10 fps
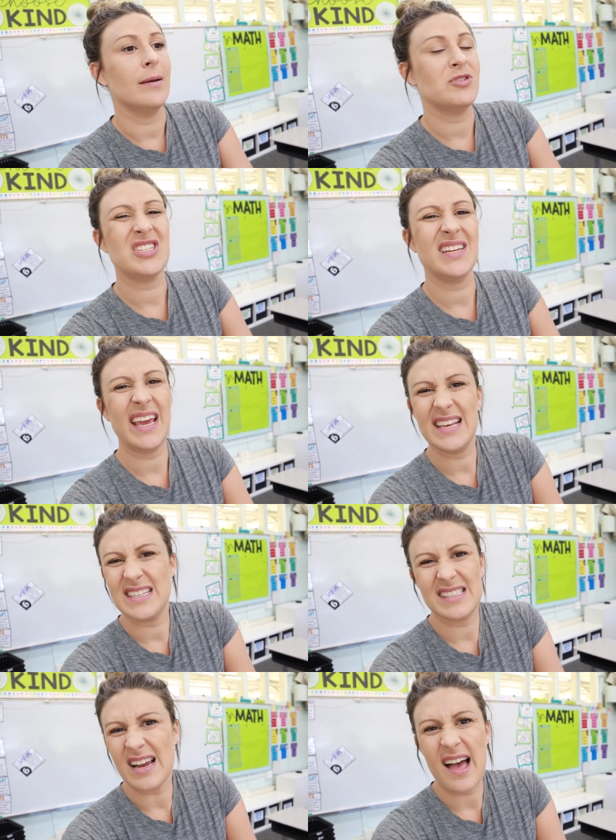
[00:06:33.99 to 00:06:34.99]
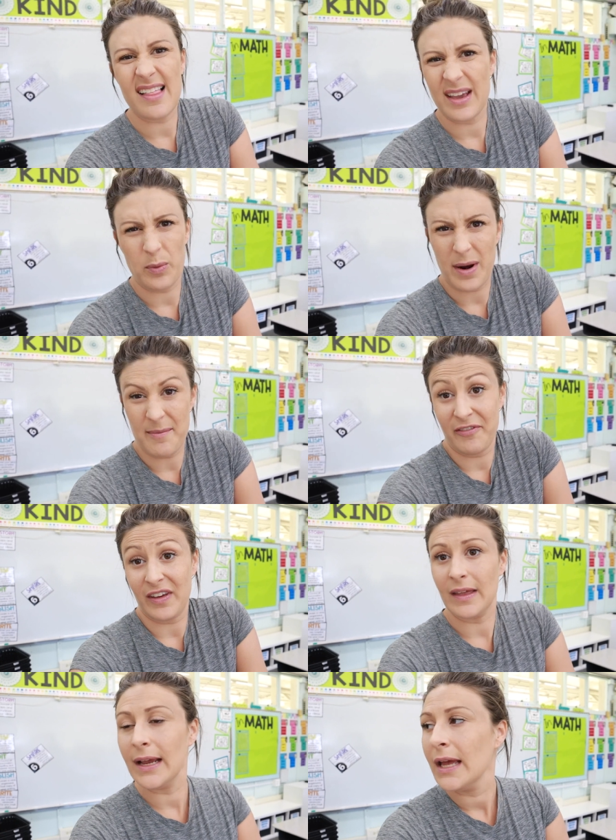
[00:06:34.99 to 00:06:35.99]
just in case it's not like what I'm
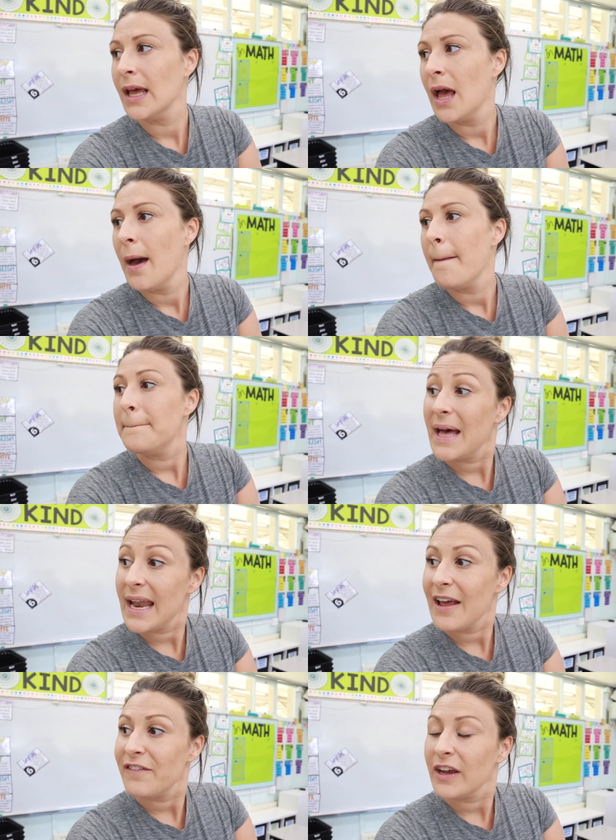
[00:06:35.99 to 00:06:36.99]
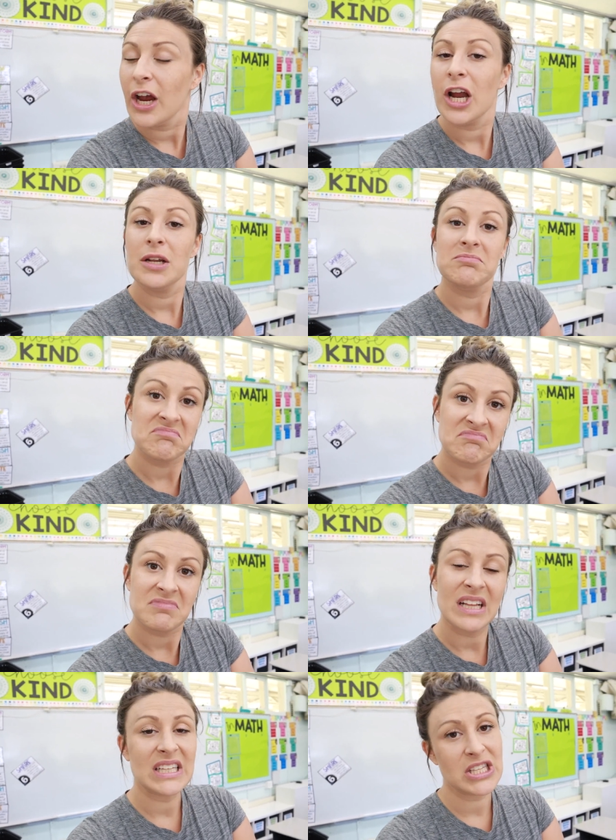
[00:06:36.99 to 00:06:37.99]
feeling, but I figured
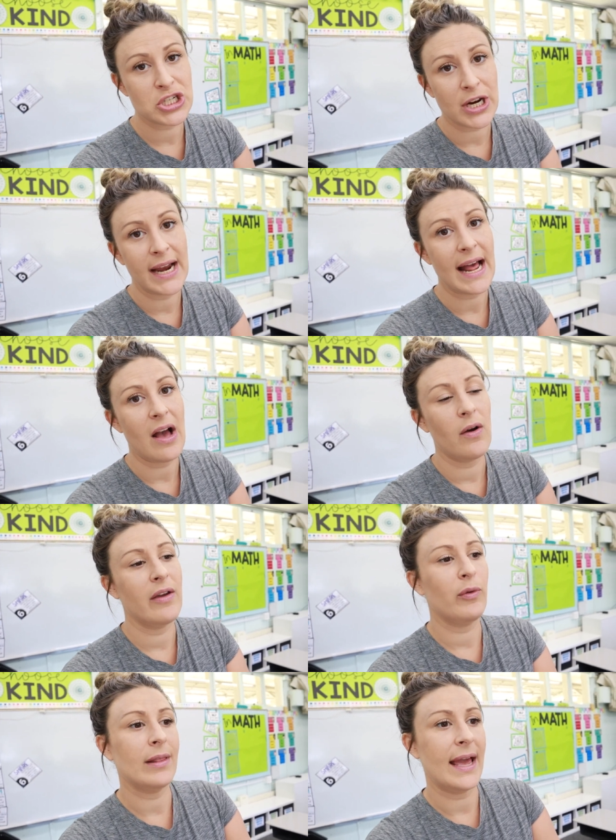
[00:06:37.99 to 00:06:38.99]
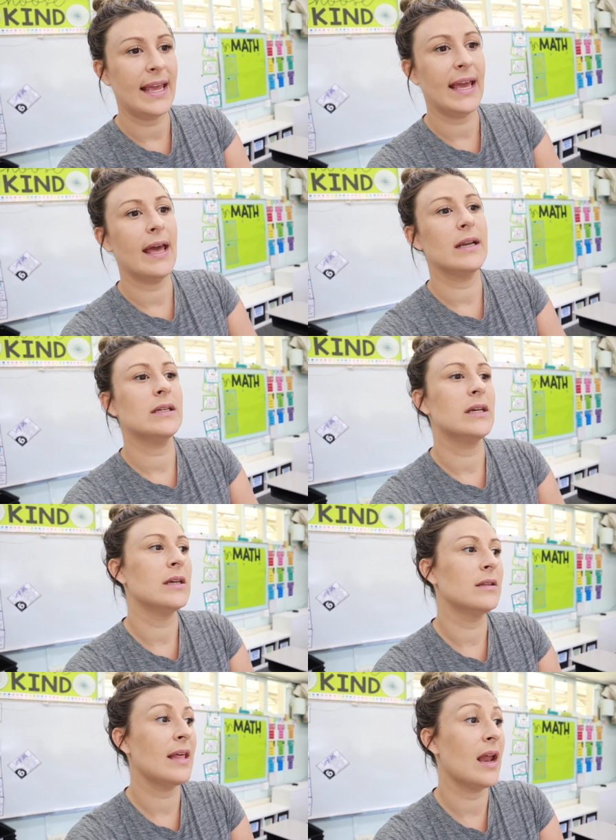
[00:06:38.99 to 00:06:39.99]
let's try it out. If we like it,
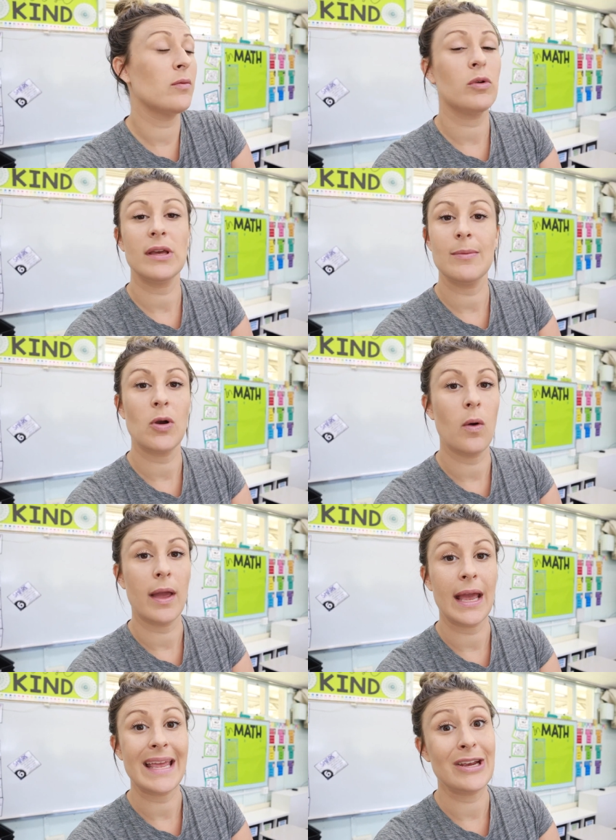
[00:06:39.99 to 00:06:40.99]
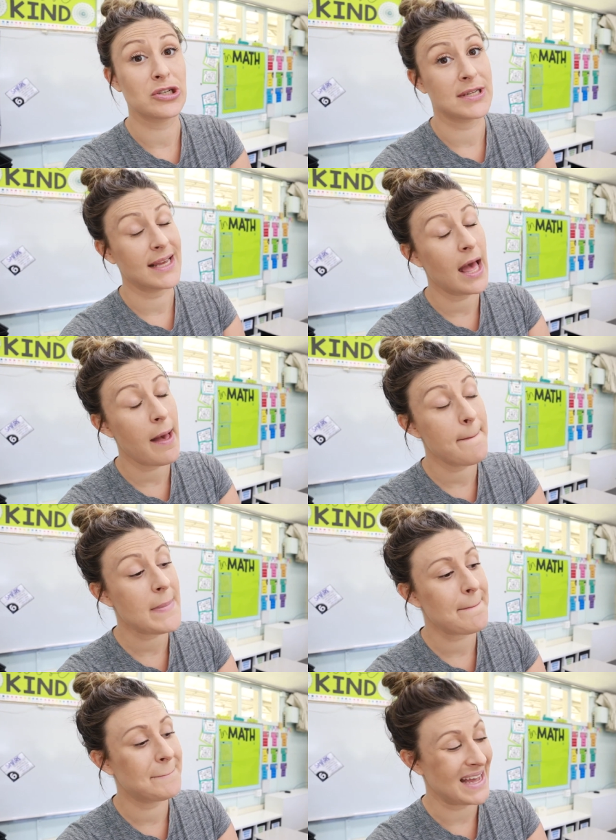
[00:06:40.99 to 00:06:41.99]
then we'll keep going years to come.